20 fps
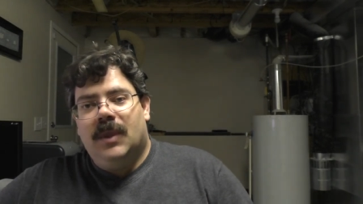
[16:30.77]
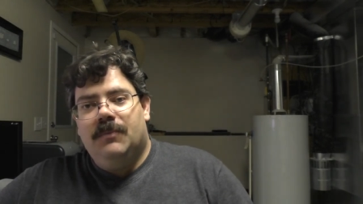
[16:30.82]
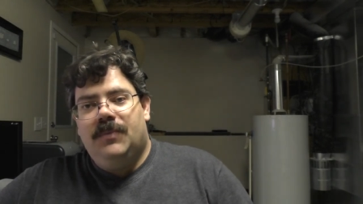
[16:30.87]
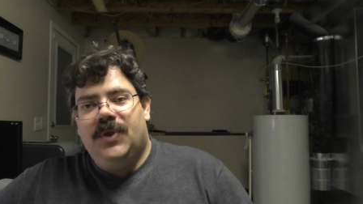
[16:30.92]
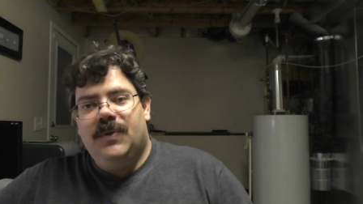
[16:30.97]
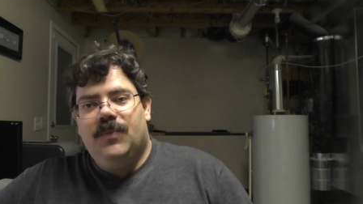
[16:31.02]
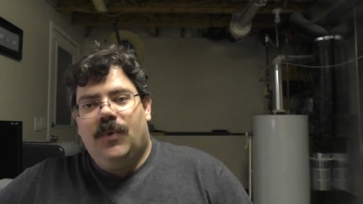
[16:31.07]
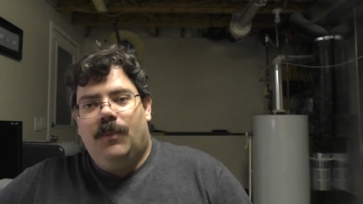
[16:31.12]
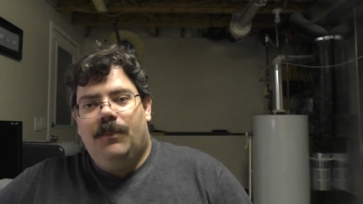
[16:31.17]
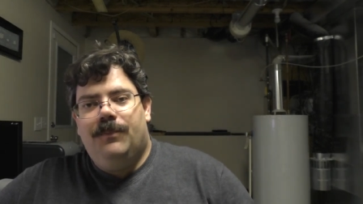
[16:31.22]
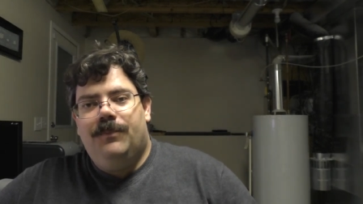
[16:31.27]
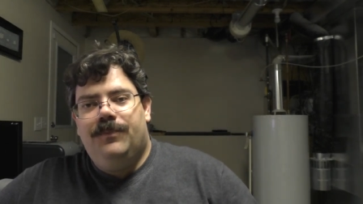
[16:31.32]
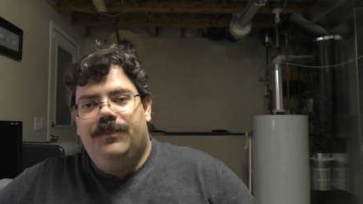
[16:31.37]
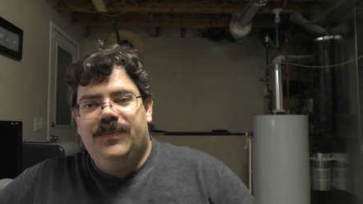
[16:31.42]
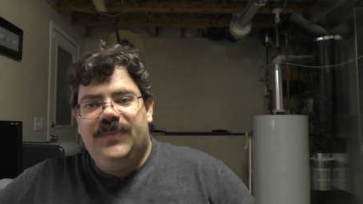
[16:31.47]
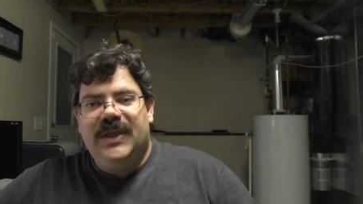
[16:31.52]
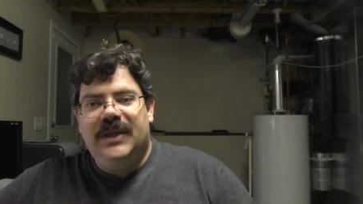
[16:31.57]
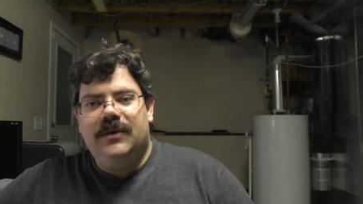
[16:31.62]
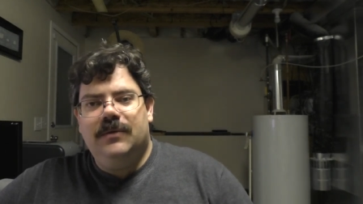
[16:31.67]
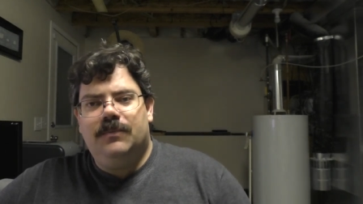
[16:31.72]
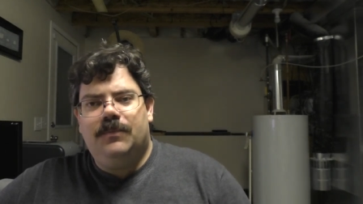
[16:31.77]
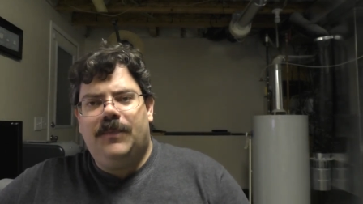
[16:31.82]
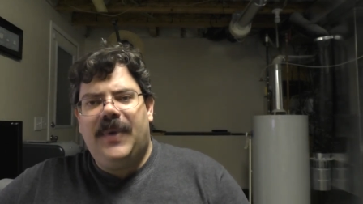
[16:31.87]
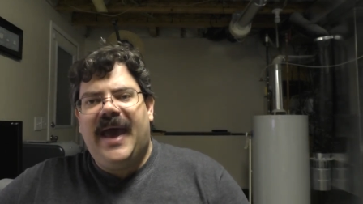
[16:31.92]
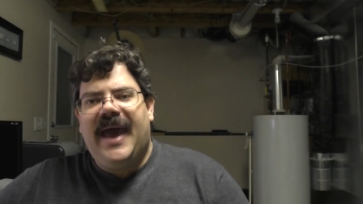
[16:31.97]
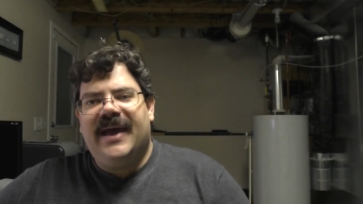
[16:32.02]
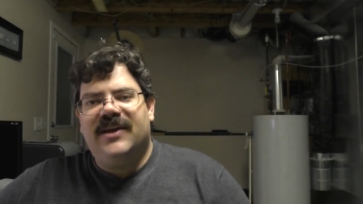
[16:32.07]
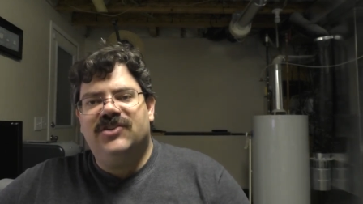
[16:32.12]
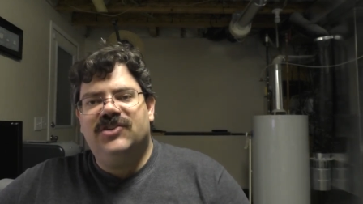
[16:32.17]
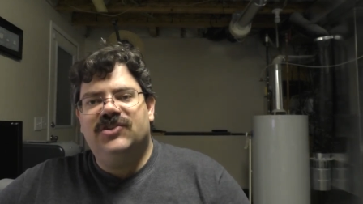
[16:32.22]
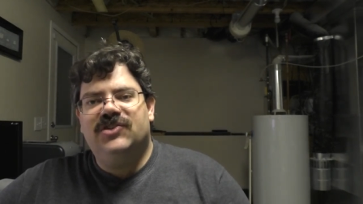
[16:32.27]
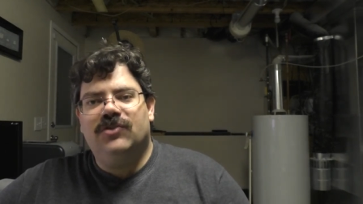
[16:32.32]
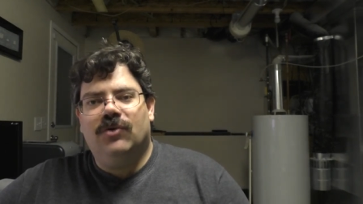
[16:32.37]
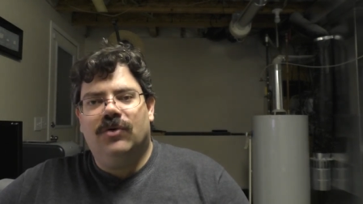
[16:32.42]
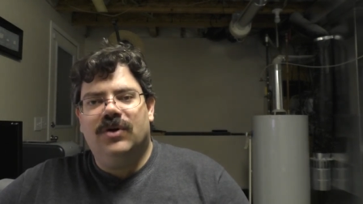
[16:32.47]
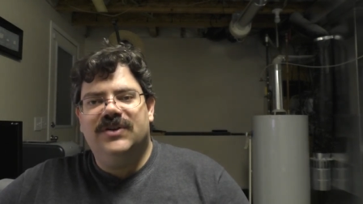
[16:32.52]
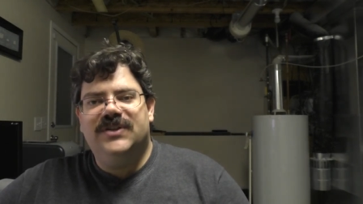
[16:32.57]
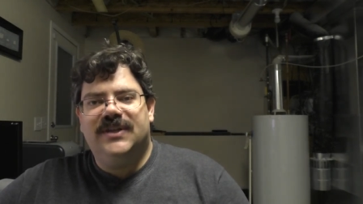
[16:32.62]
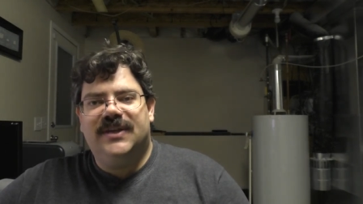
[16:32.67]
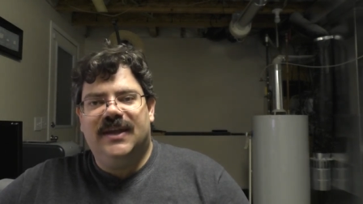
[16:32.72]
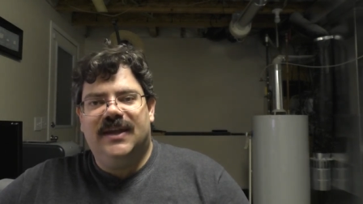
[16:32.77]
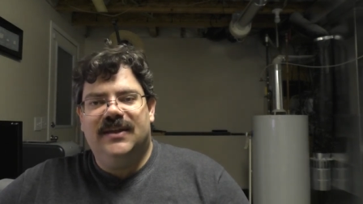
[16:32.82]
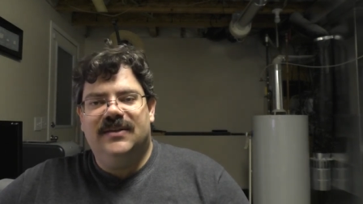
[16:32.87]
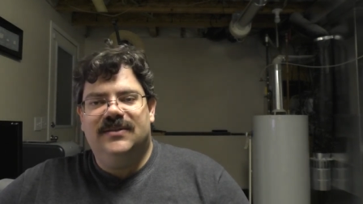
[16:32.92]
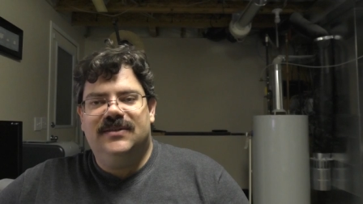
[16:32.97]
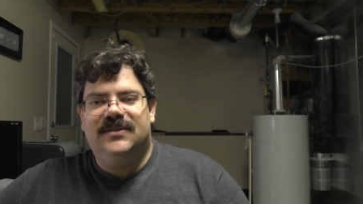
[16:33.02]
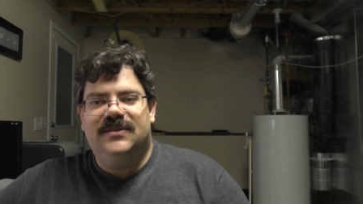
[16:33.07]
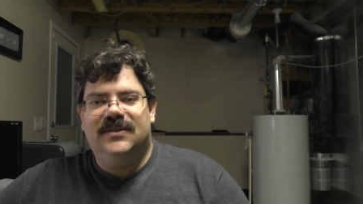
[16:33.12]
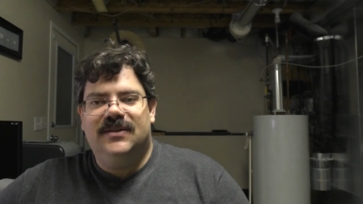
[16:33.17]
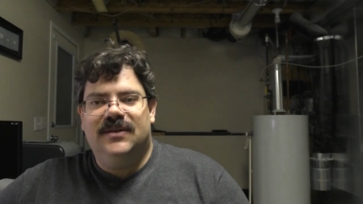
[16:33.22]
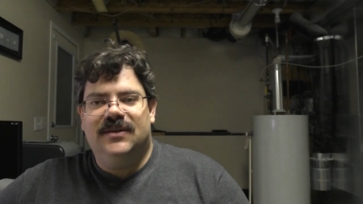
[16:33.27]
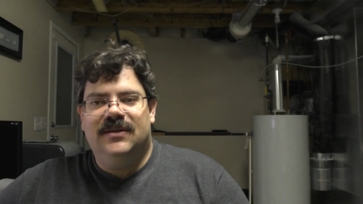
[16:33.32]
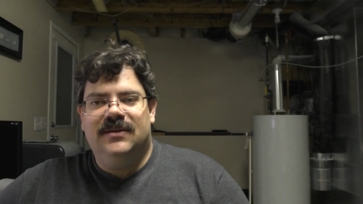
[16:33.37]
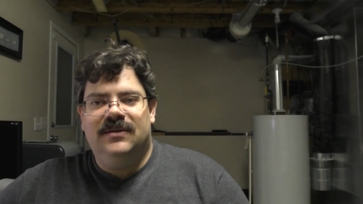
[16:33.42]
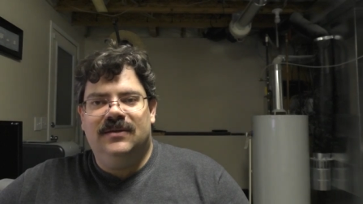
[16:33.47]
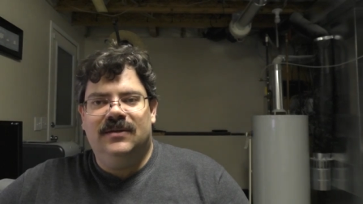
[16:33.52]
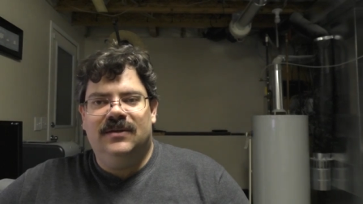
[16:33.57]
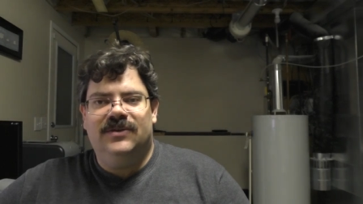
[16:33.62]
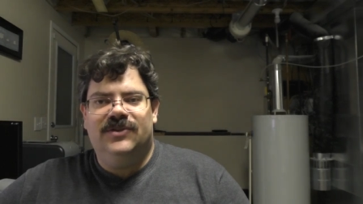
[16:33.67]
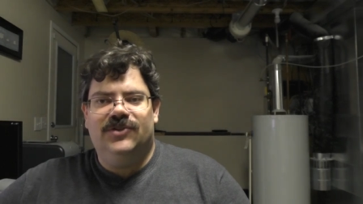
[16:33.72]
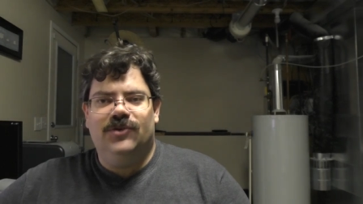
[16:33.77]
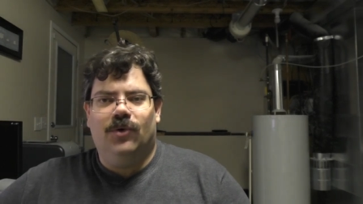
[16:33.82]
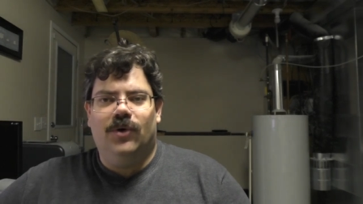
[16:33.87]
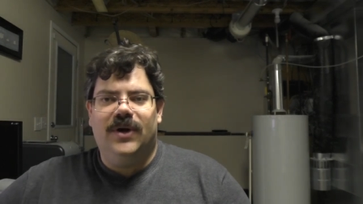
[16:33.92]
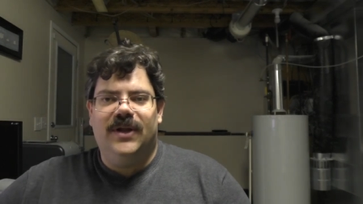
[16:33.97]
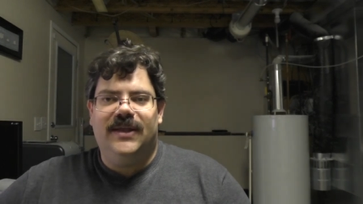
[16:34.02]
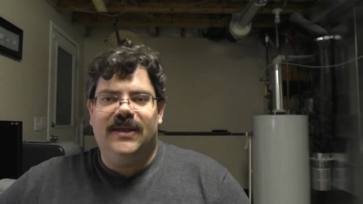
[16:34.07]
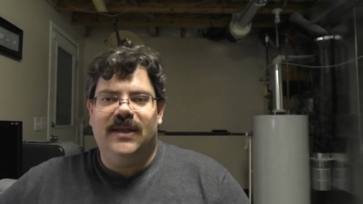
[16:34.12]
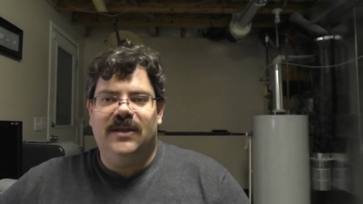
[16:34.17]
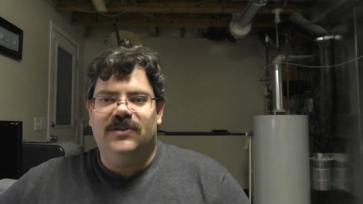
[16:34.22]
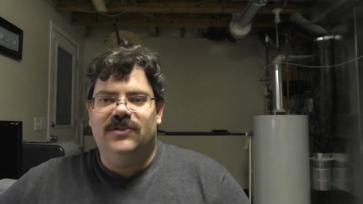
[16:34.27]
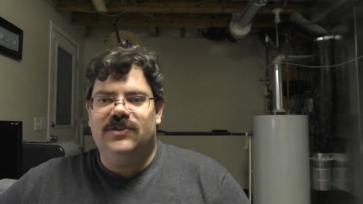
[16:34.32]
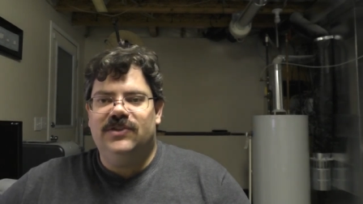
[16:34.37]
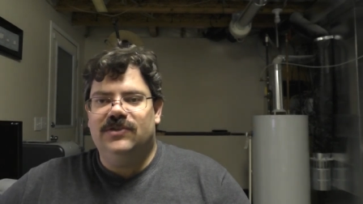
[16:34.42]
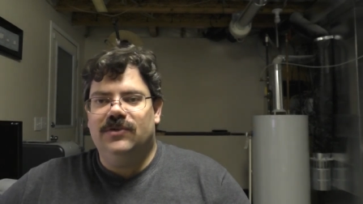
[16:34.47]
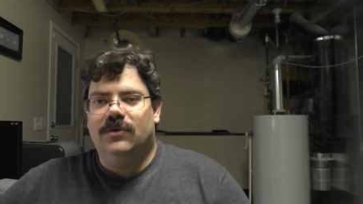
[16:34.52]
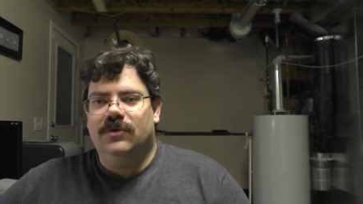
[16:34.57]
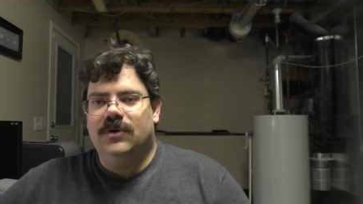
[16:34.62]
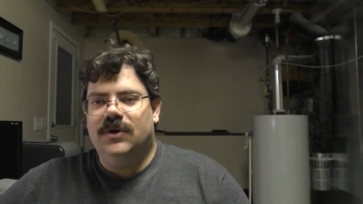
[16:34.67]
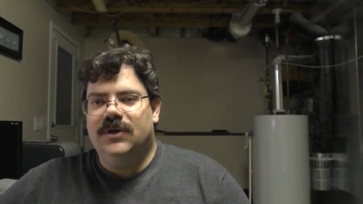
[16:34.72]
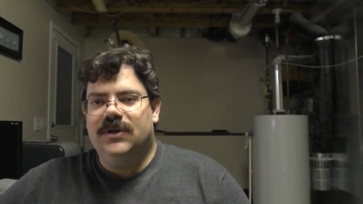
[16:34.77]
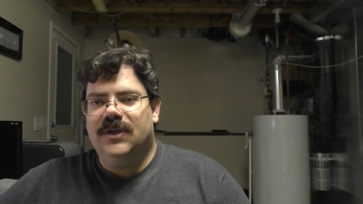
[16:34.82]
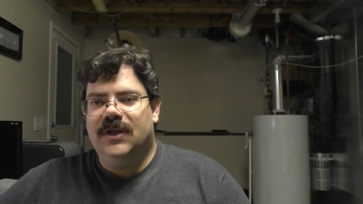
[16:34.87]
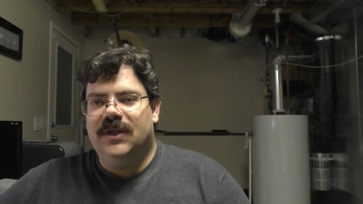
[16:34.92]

people didn't bash swords against sword against sword.